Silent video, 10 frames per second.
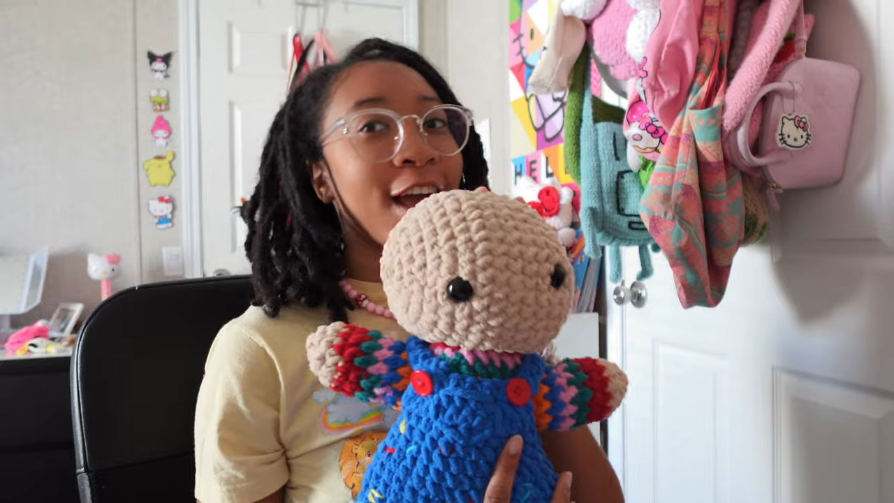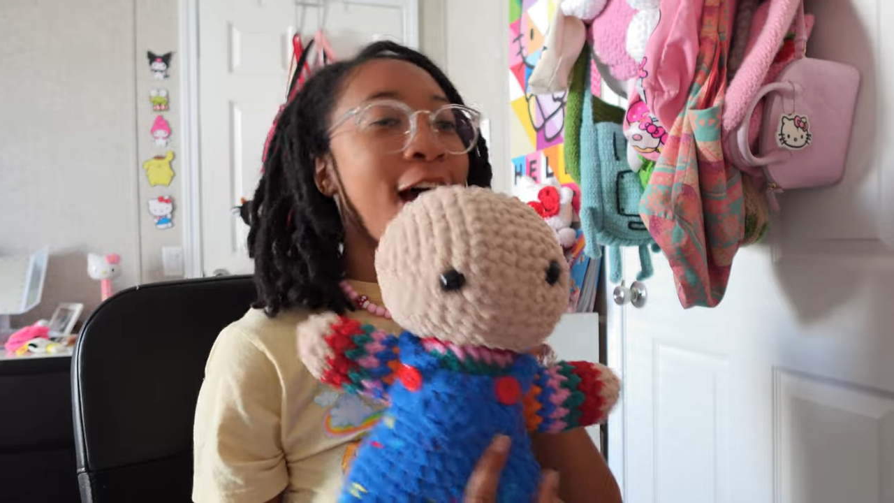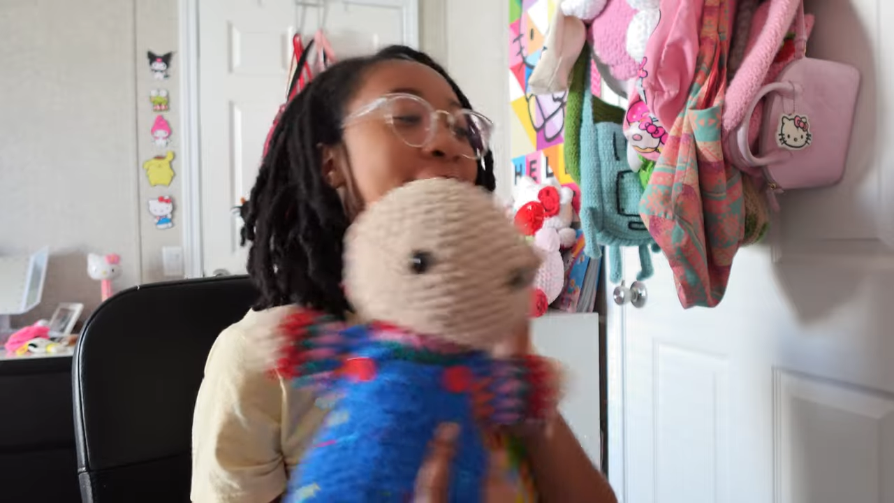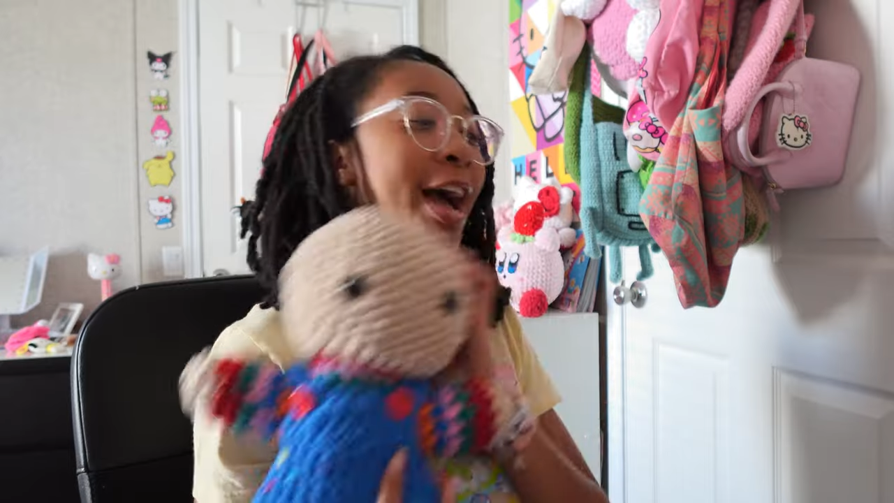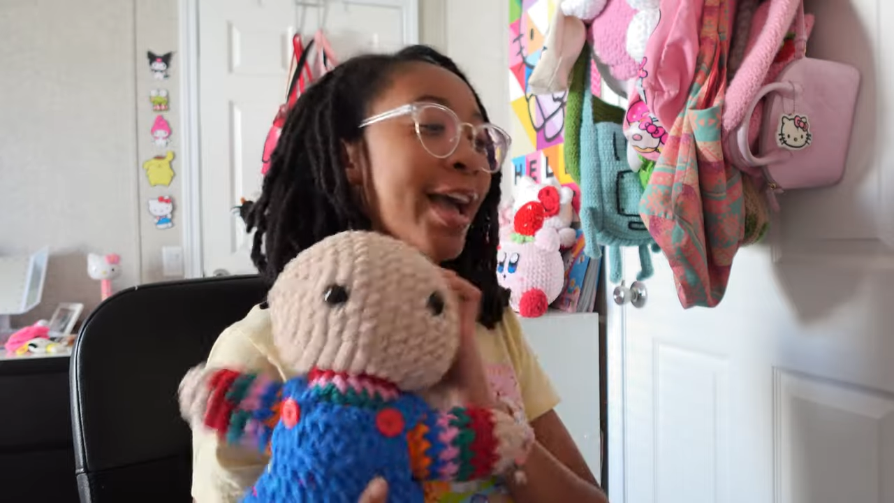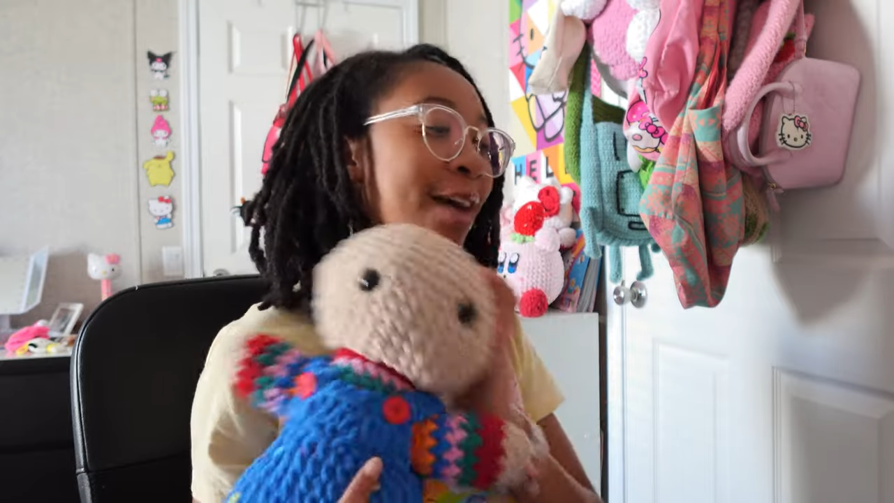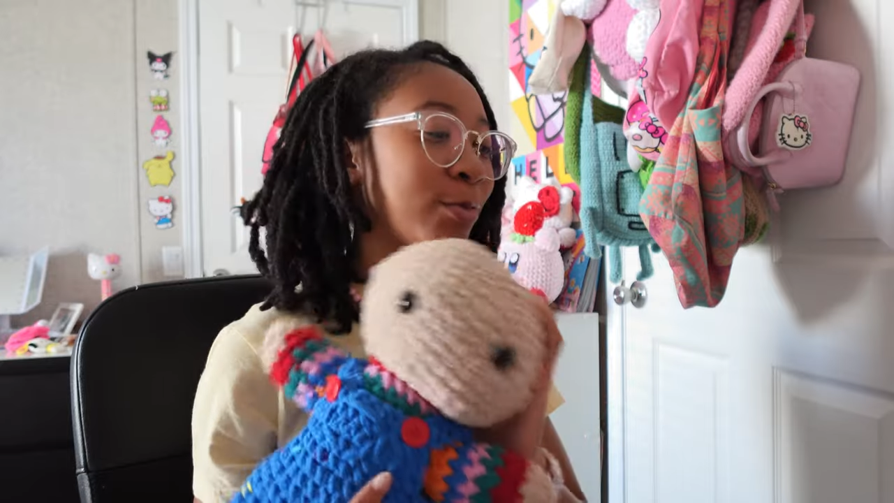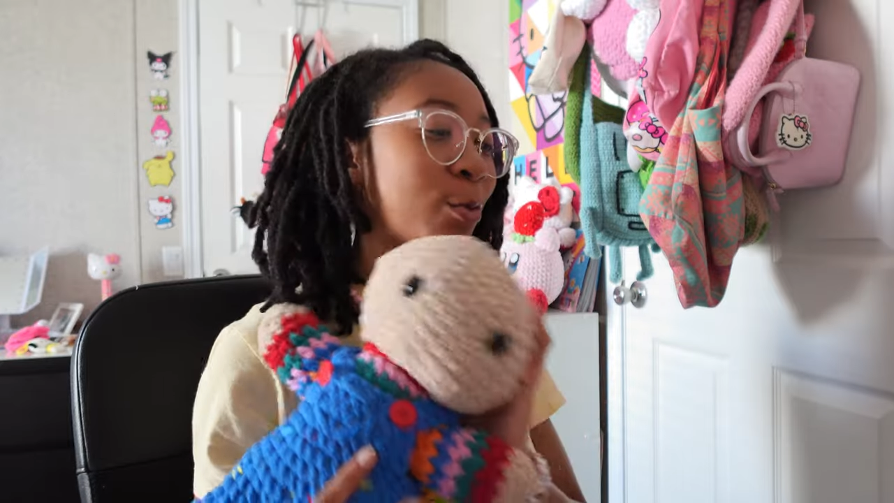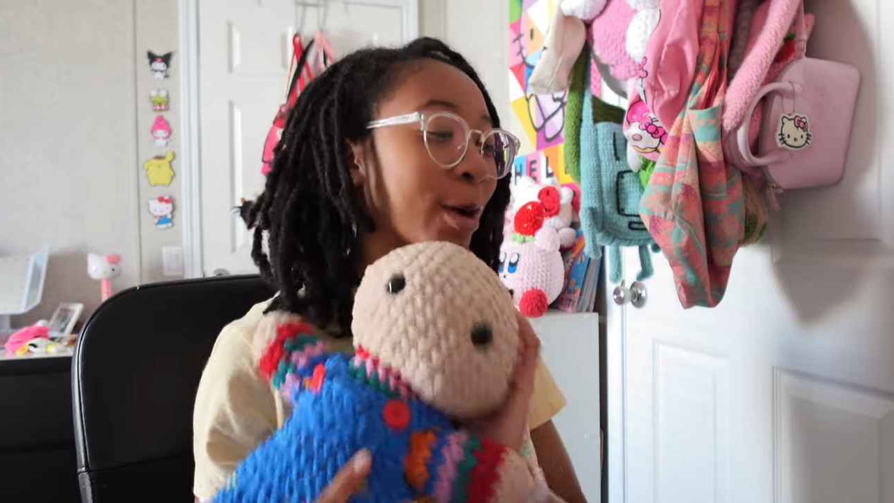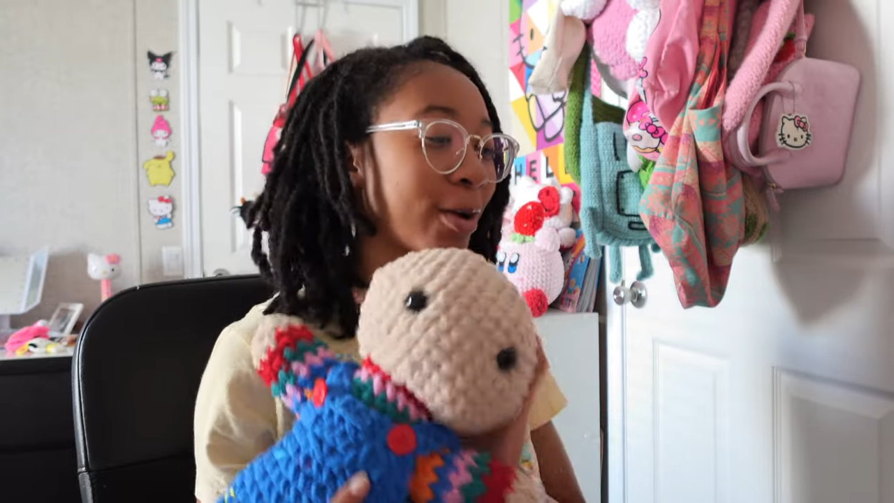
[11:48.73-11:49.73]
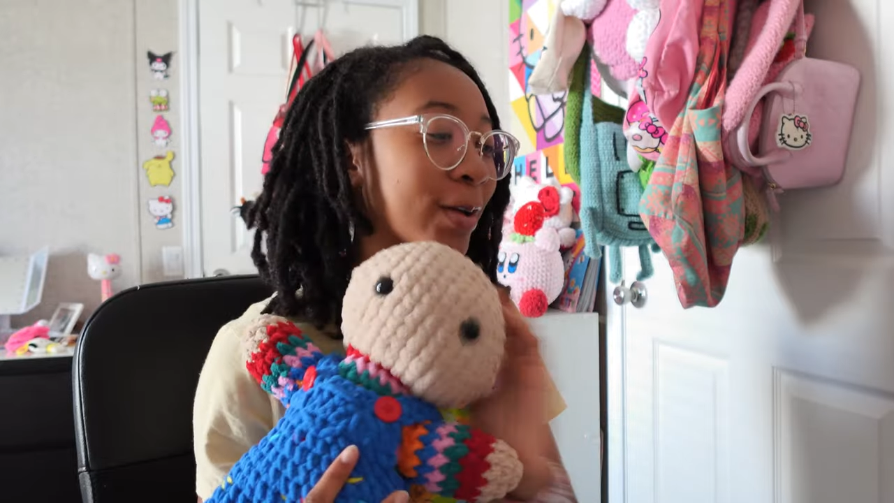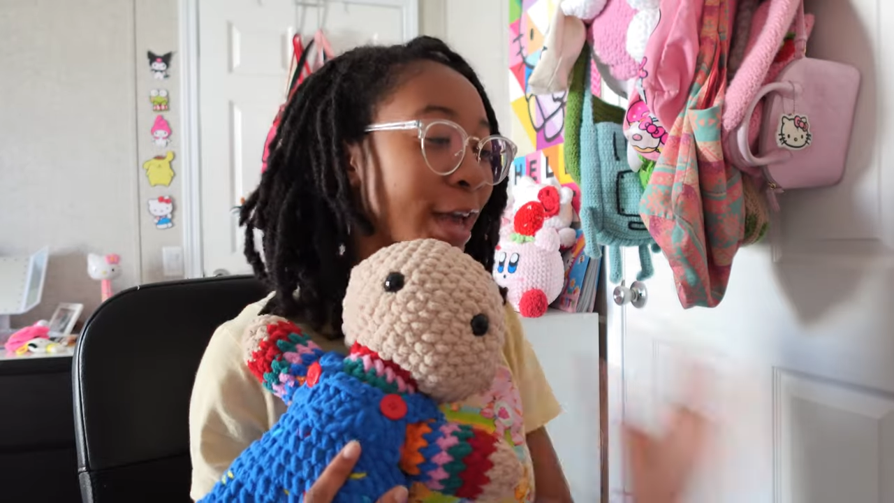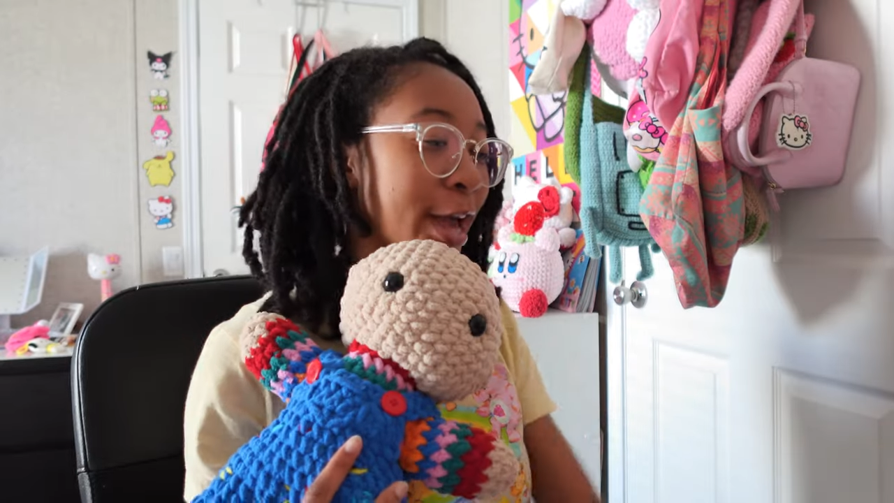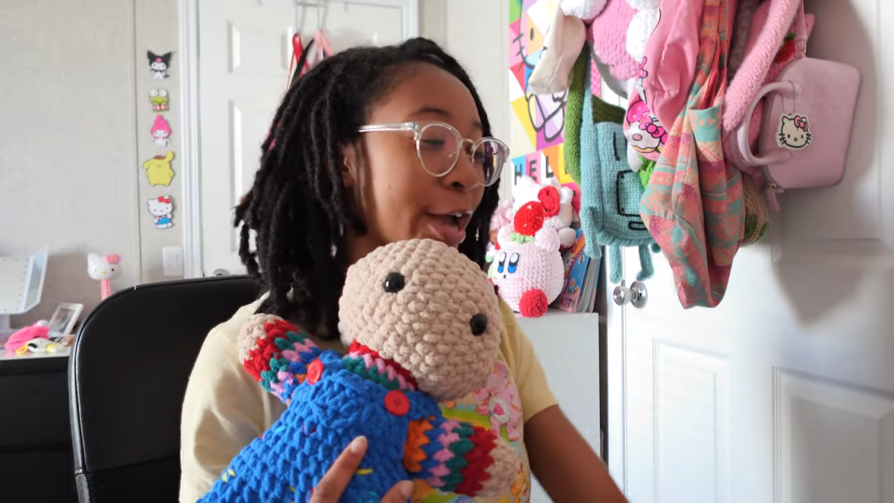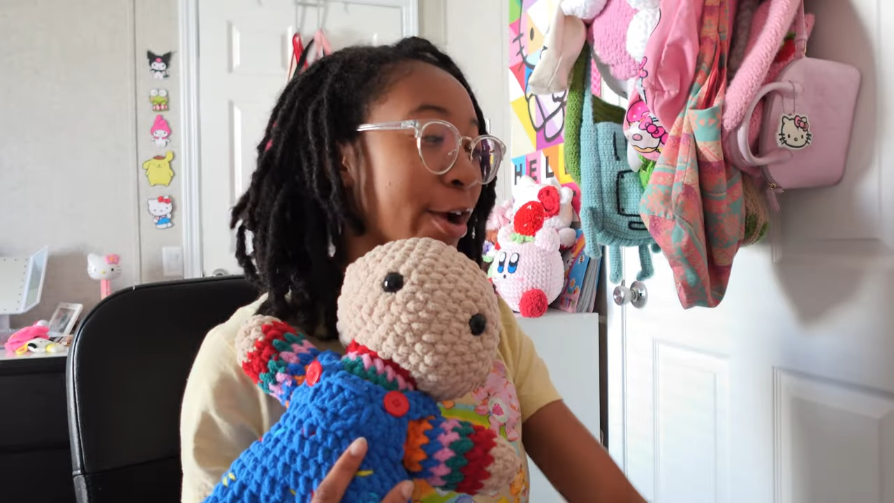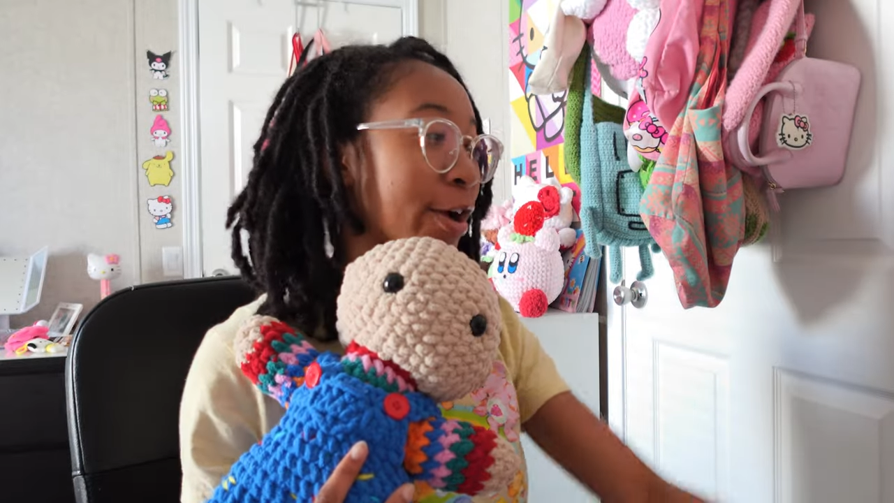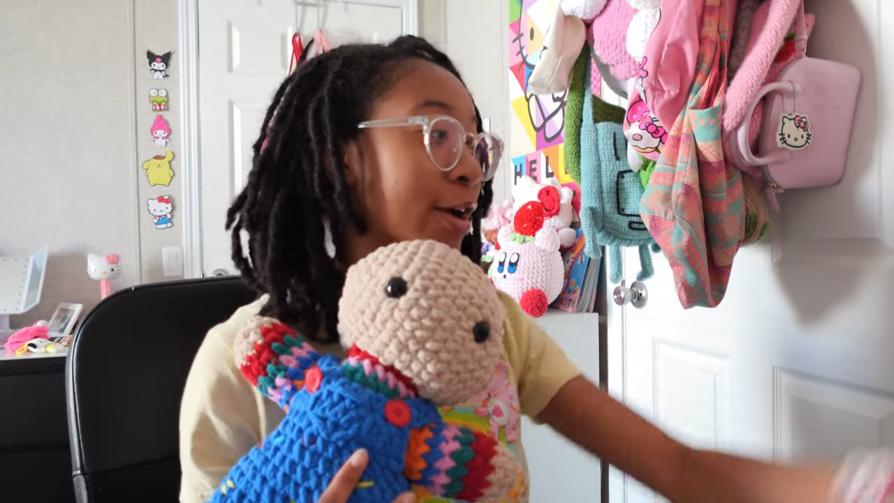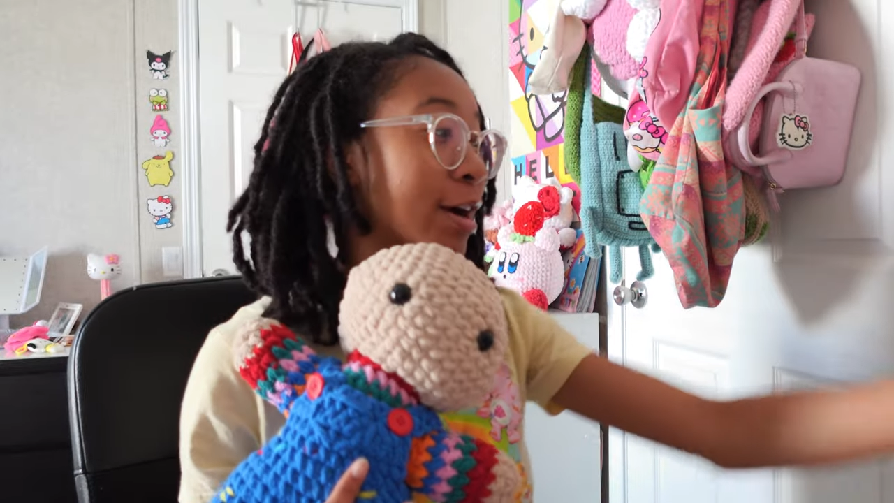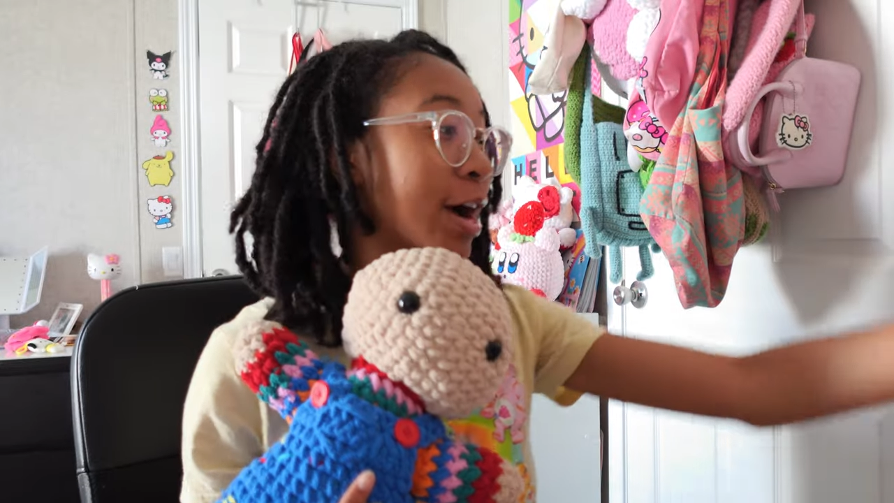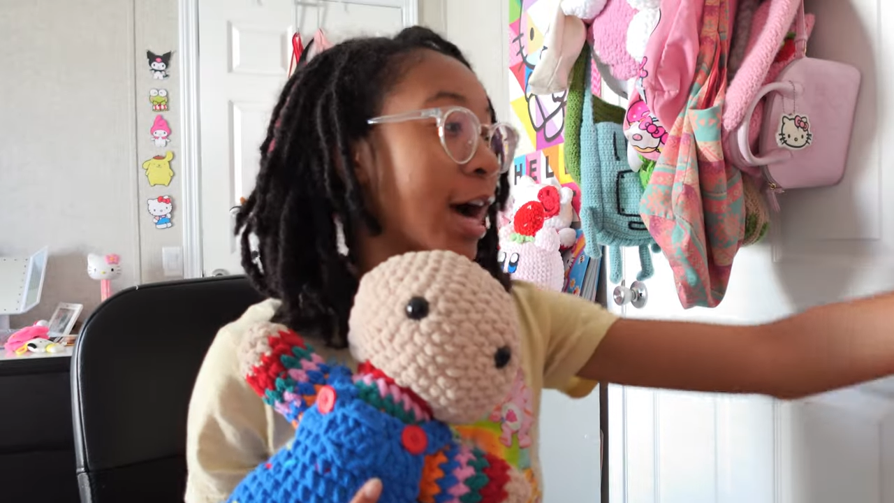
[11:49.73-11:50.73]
I have to work on the hair.